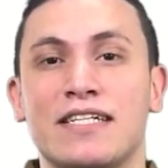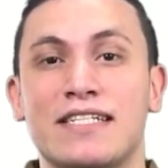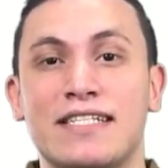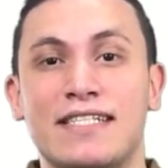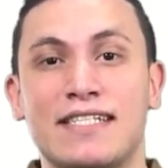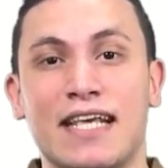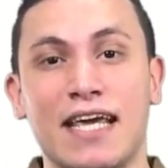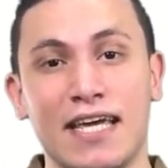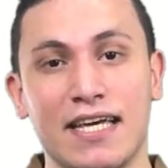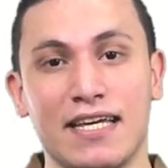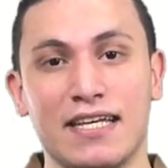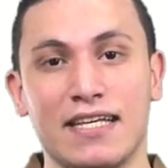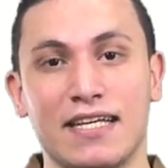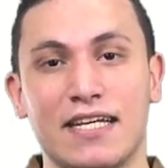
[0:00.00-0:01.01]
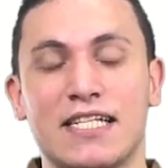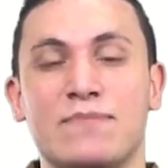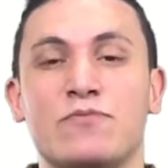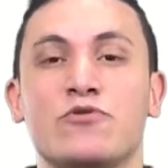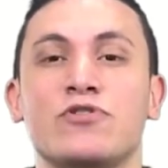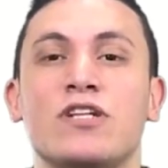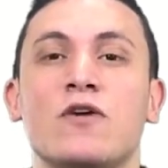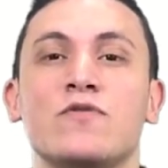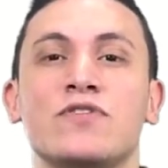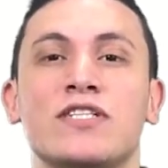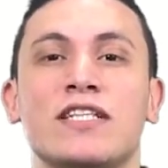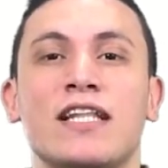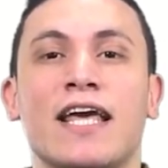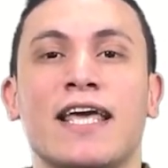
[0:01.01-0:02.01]
sih is
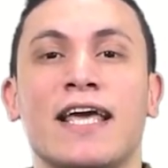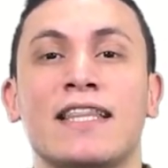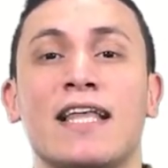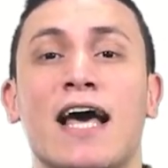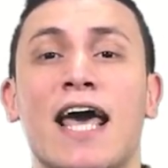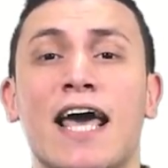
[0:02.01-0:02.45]
pronounced like an